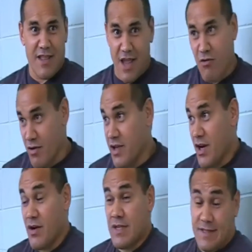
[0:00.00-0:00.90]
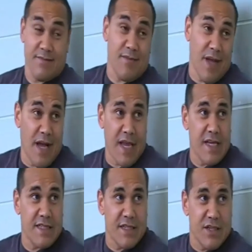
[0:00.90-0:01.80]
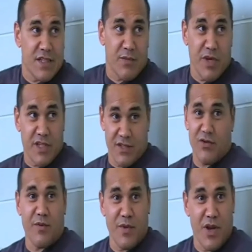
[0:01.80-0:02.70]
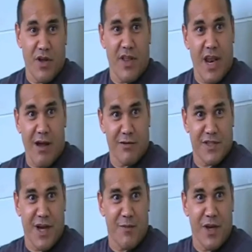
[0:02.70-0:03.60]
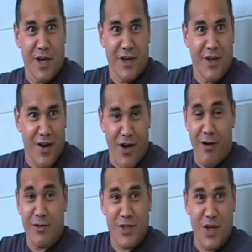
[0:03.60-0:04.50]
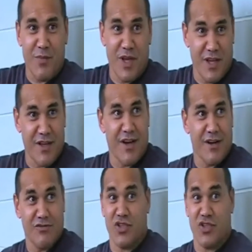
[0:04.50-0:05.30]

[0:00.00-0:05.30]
they were, you know, 'cause I guess, you know, somebody had told them, you know, that I was coming and, you know, I was going to be, you know,